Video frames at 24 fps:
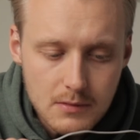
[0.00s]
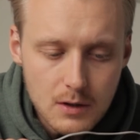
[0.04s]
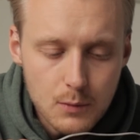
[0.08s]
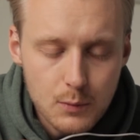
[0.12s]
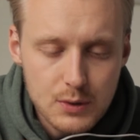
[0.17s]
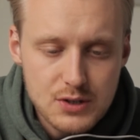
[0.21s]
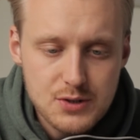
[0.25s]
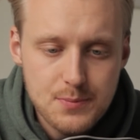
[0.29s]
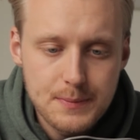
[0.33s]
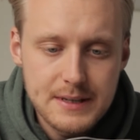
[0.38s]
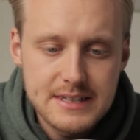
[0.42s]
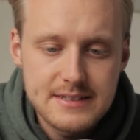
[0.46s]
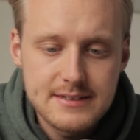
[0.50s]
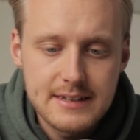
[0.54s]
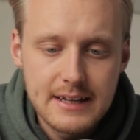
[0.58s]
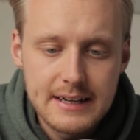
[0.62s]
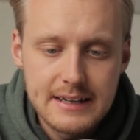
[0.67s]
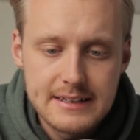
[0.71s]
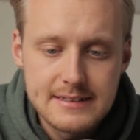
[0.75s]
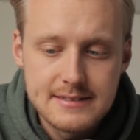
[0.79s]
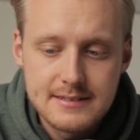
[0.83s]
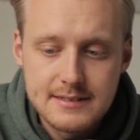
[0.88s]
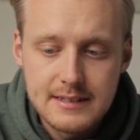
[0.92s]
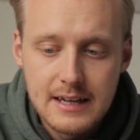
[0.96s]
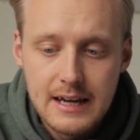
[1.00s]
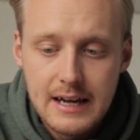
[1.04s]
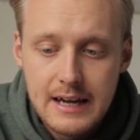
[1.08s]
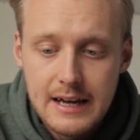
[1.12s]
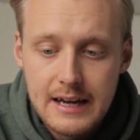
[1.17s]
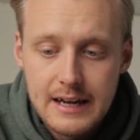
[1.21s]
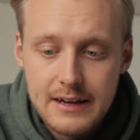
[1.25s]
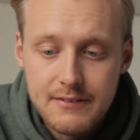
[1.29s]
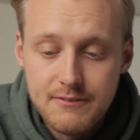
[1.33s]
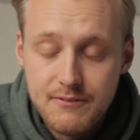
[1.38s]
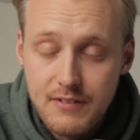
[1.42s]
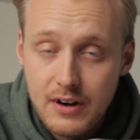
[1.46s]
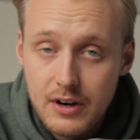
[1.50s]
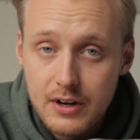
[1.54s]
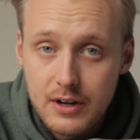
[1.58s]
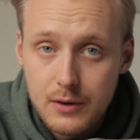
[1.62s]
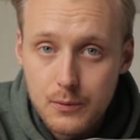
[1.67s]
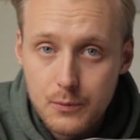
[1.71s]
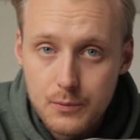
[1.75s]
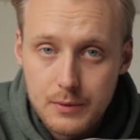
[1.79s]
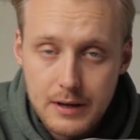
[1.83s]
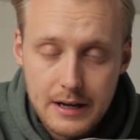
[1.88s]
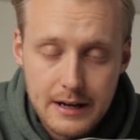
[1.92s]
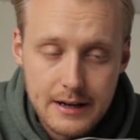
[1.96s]
which means that it's very,
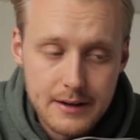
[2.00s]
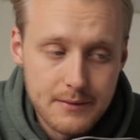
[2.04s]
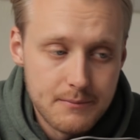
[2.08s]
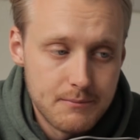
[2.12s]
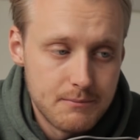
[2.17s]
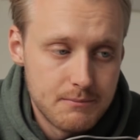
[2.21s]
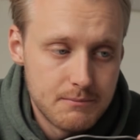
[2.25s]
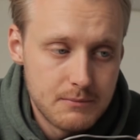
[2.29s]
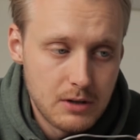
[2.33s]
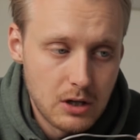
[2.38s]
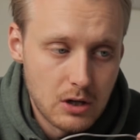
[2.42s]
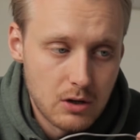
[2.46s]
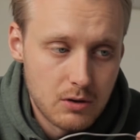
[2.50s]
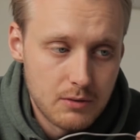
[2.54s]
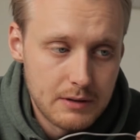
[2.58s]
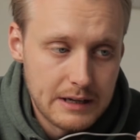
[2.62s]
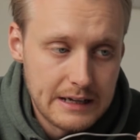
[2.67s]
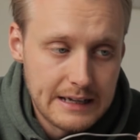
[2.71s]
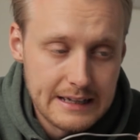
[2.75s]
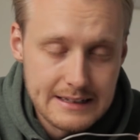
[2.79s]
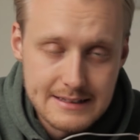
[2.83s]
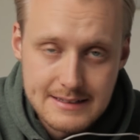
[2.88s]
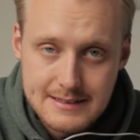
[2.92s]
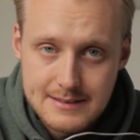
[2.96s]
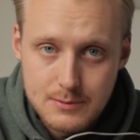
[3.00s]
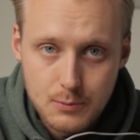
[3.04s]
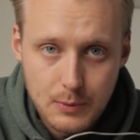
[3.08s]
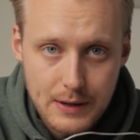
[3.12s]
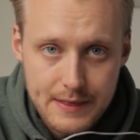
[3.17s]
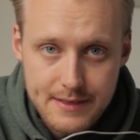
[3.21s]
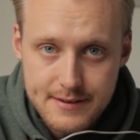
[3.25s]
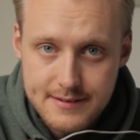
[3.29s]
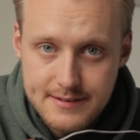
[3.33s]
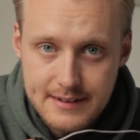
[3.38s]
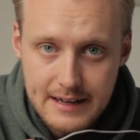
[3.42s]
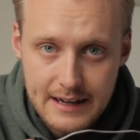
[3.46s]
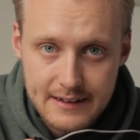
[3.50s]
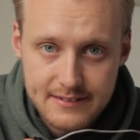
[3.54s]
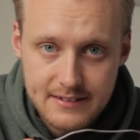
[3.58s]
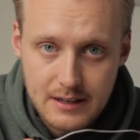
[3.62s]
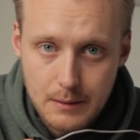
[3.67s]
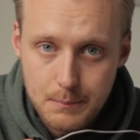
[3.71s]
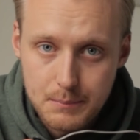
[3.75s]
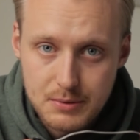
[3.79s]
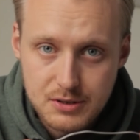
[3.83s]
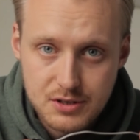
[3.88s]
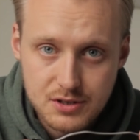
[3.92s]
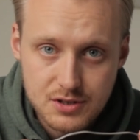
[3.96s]
it can withstand
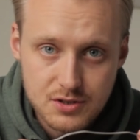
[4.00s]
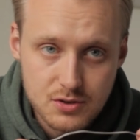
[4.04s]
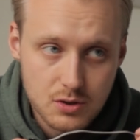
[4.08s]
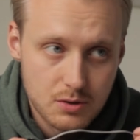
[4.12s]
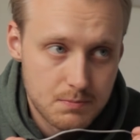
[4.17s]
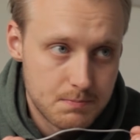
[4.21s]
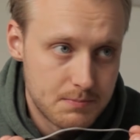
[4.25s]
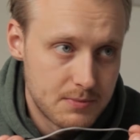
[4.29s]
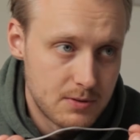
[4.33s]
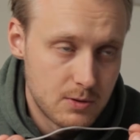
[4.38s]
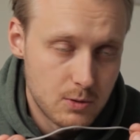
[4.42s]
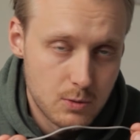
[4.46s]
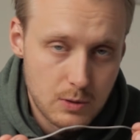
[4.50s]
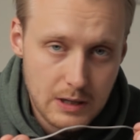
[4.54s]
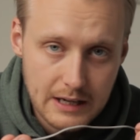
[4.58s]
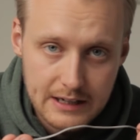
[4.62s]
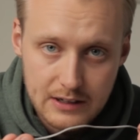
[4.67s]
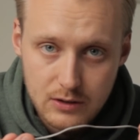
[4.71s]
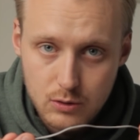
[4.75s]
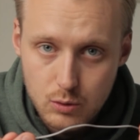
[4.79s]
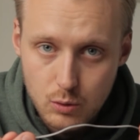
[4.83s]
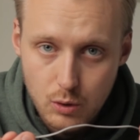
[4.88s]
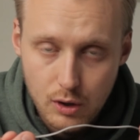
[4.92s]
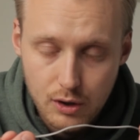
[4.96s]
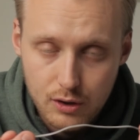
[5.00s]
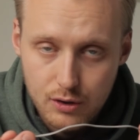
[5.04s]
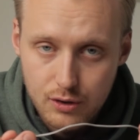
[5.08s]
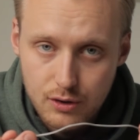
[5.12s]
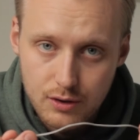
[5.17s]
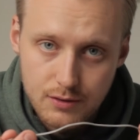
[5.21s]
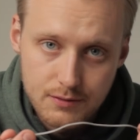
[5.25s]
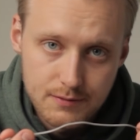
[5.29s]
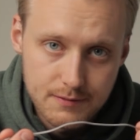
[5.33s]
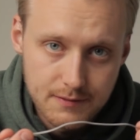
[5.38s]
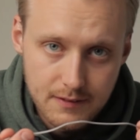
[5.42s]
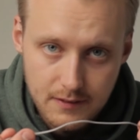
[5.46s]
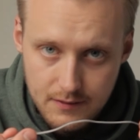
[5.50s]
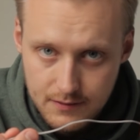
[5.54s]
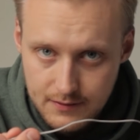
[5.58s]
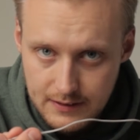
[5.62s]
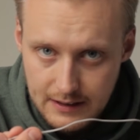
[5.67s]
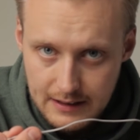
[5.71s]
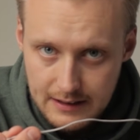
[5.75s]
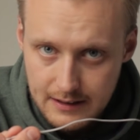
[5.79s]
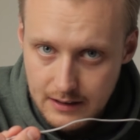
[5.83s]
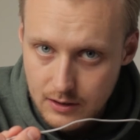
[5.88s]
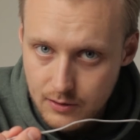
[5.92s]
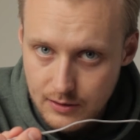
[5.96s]
temperatures up to like
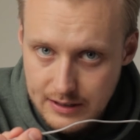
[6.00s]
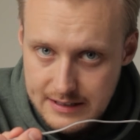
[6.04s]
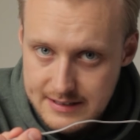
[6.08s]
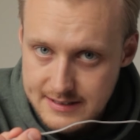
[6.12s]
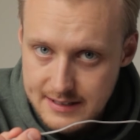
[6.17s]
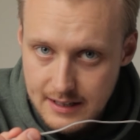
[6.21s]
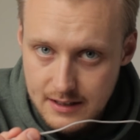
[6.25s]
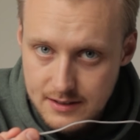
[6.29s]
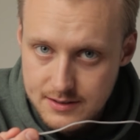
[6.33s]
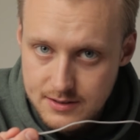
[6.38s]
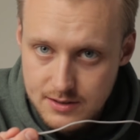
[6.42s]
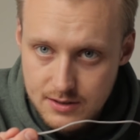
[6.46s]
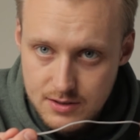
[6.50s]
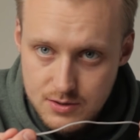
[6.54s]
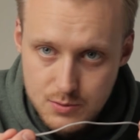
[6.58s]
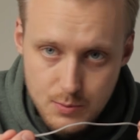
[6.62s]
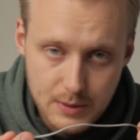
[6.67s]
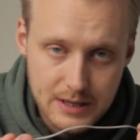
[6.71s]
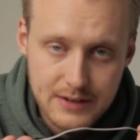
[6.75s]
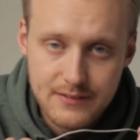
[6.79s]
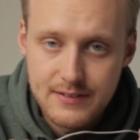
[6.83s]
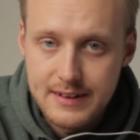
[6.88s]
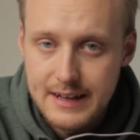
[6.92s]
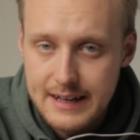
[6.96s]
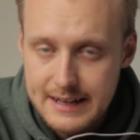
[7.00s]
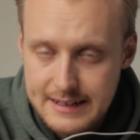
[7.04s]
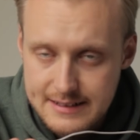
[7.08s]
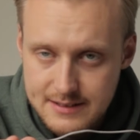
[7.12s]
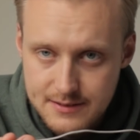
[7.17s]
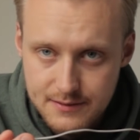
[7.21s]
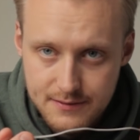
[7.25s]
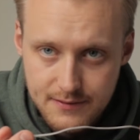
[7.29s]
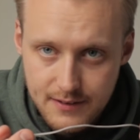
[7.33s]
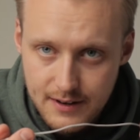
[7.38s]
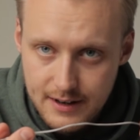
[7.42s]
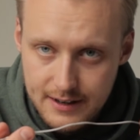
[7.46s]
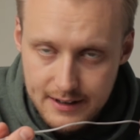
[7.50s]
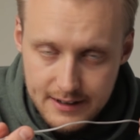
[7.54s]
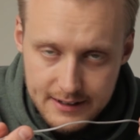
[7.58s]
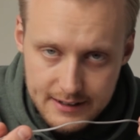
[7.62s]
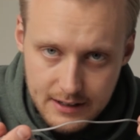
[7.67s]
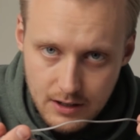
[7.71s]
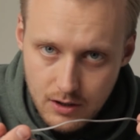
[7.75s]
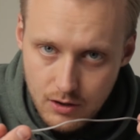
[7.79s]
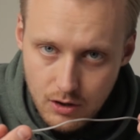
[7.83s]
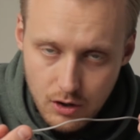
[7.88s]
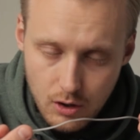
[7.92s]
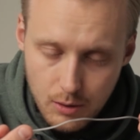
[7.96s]
250 degrees Celsius, whatever that is in
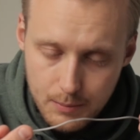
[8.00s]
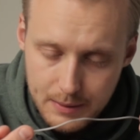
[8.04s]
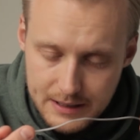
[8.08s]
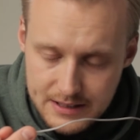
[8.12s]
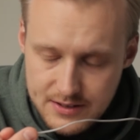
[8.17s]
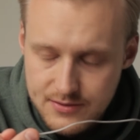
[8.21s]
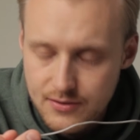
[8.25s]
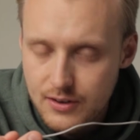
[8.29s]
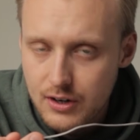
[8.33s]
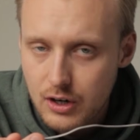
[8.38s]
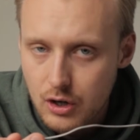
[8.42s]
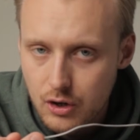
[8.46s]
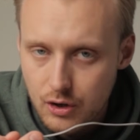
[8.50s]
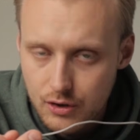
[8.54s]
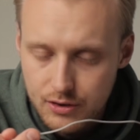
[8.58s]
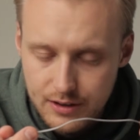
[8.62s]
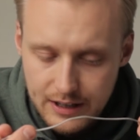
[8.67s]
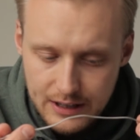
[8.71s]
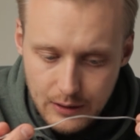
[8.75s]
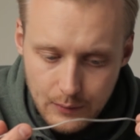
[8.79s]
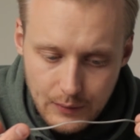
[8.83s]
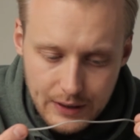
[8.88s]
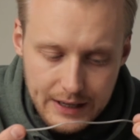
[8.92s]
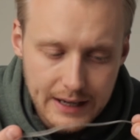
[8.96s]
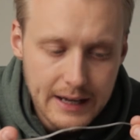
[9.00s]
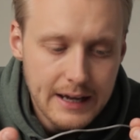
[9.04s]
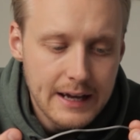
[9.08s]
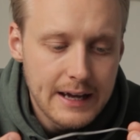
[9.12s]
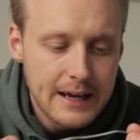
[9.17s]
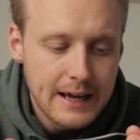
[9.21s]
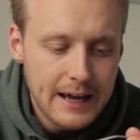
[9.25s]
Fahrenheit, I don't know, but it's very hot anyway.